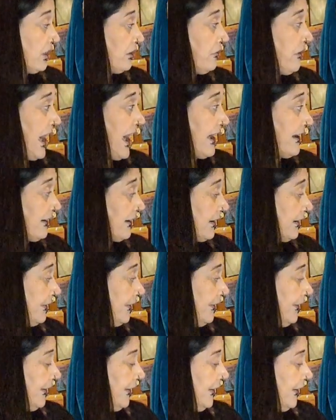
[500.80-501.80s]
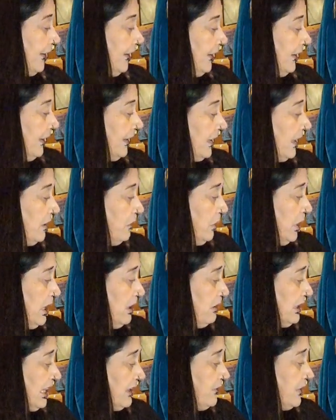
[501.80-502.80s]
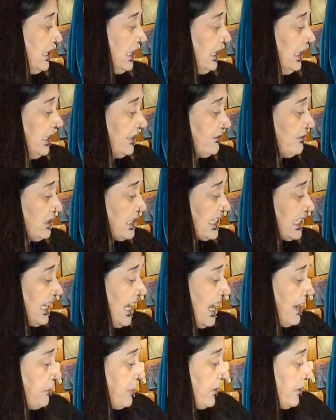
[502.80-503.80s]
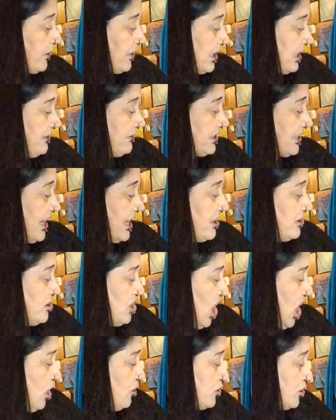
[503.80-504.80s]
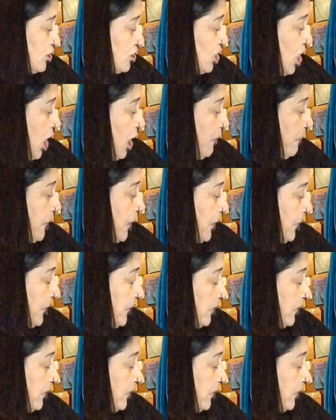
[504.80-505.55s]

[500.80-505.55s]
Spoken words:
a crack. He will give you a little slap. He'll say, no, stop.